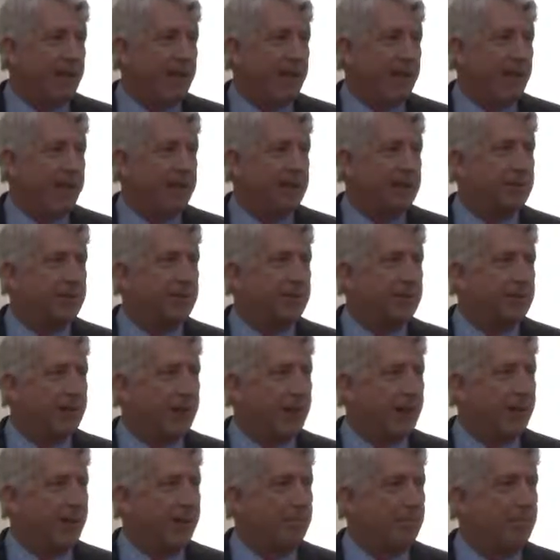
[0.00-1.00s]
has
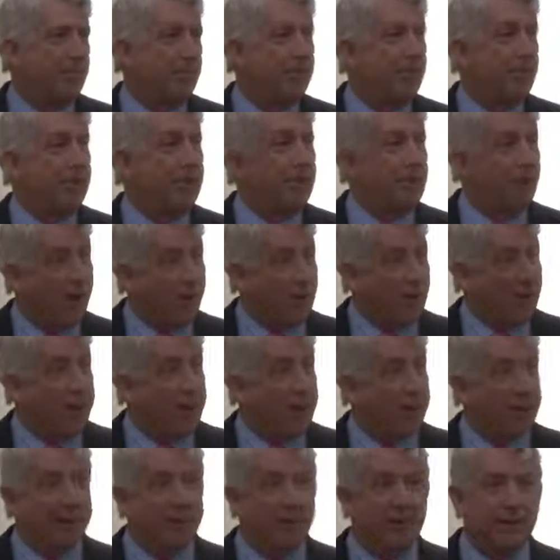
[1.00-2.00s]
become the
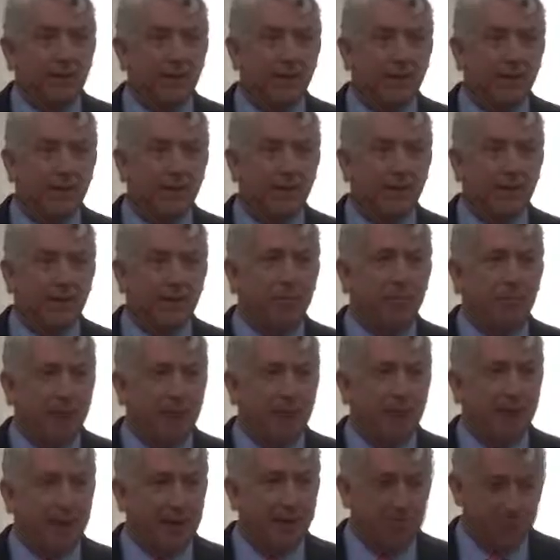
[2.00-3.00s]
guardian of the
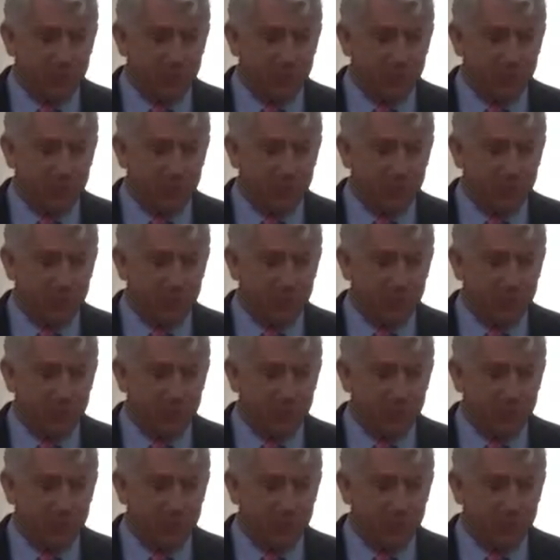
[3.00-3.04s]
public